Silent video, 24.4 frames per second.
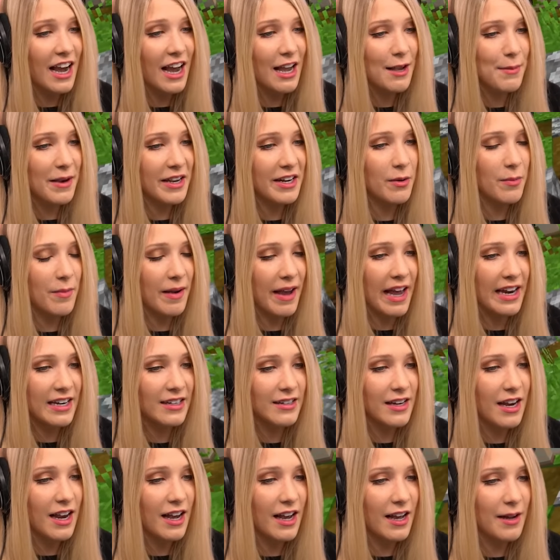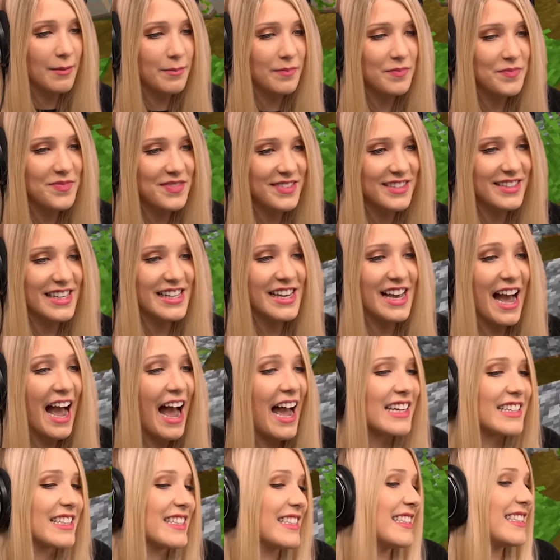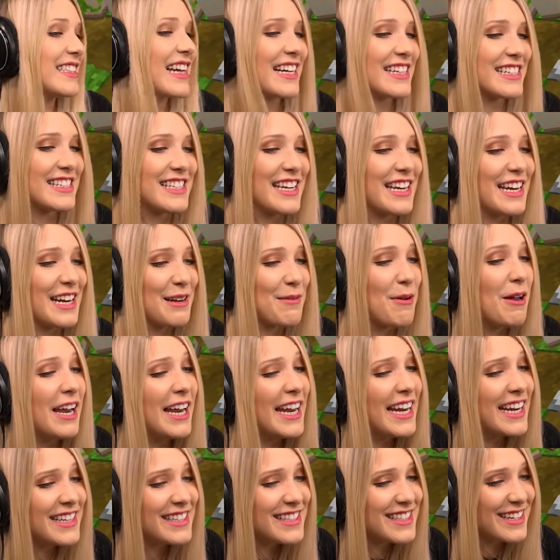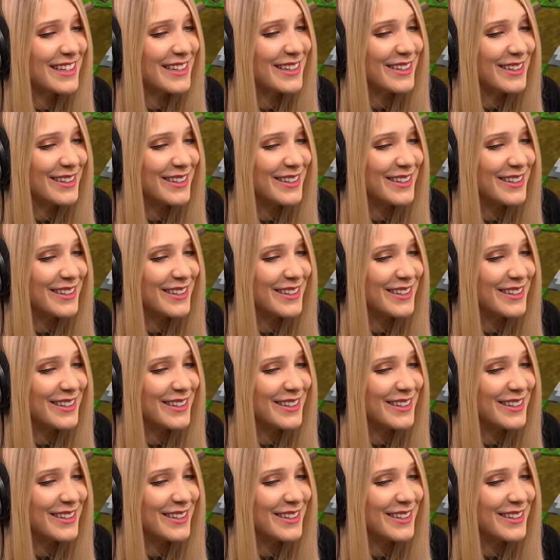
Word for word: I made you, him why mad. Why did you um, hit him? I, I didn't mean to.